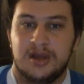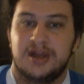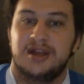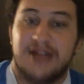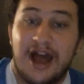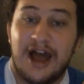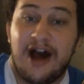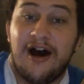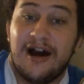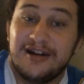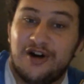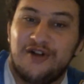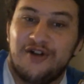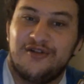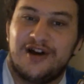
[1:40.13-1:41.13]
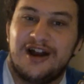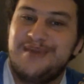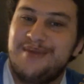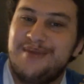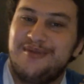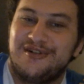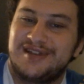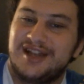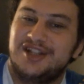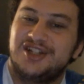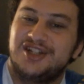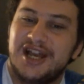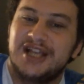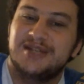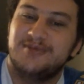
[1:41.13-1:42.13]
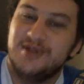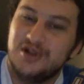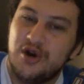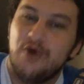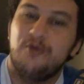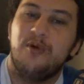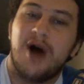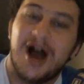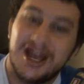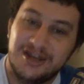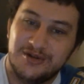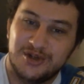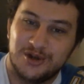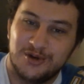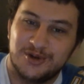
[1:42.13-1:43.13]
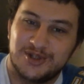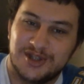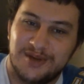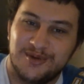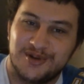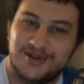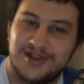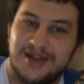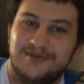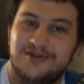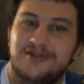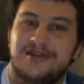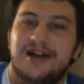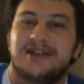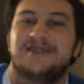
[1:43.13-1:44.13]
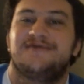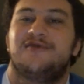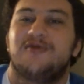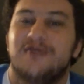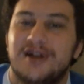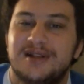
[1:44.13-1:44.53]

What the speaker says: Now, I know a lot of people are saying, Chase, we know why you chose SummerSlam 2004.